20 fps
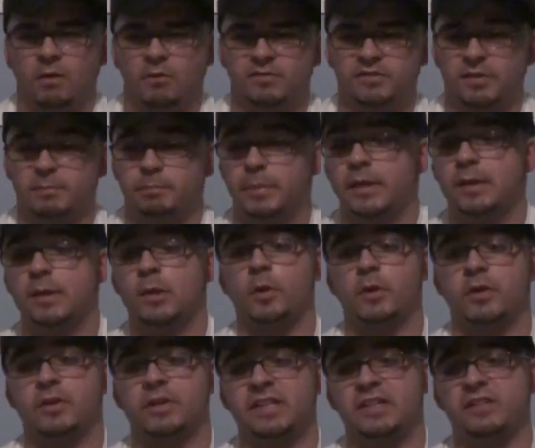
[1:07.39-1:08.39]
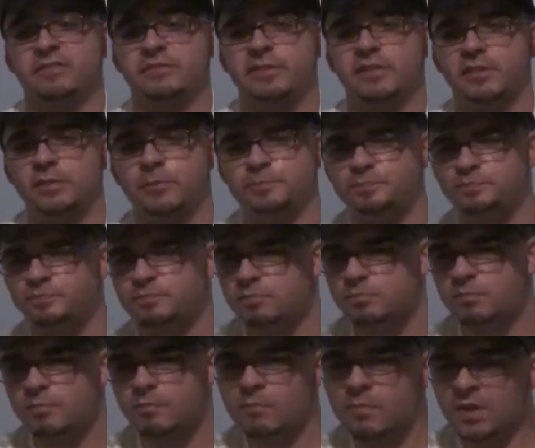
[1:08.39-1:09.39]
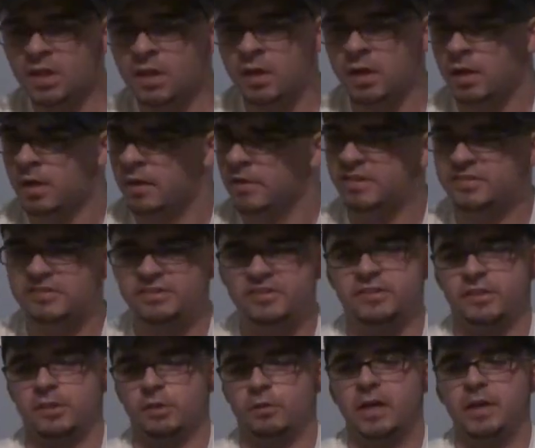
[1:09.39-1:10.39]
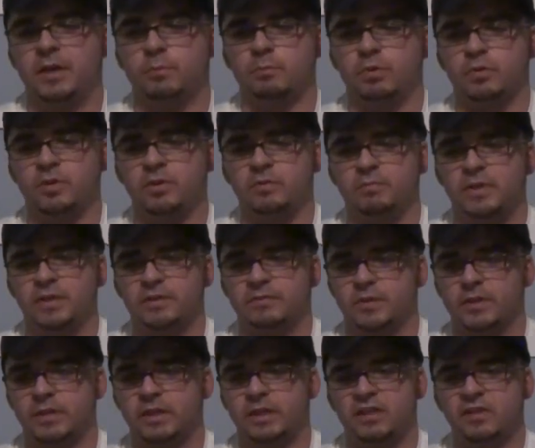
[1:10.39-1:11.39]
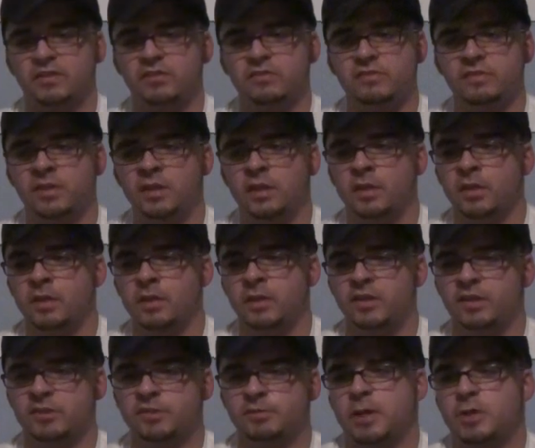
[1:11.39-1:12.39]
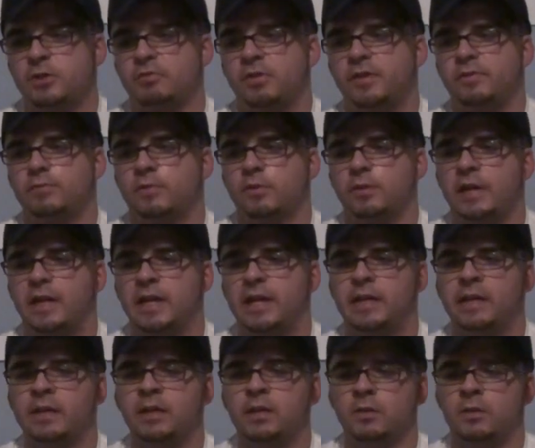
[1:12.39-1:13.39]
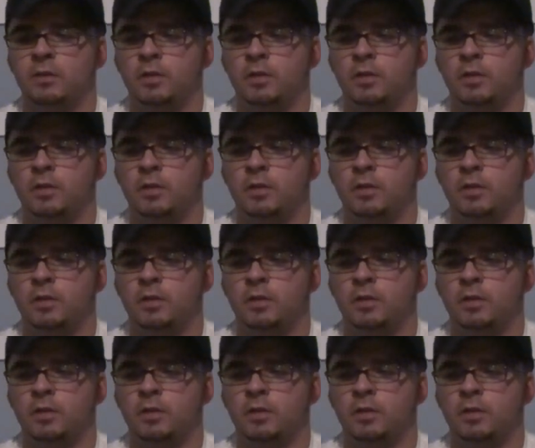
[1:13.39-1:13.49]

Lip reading: It was a big ordeal, so this is a great improvement for guns, especially for a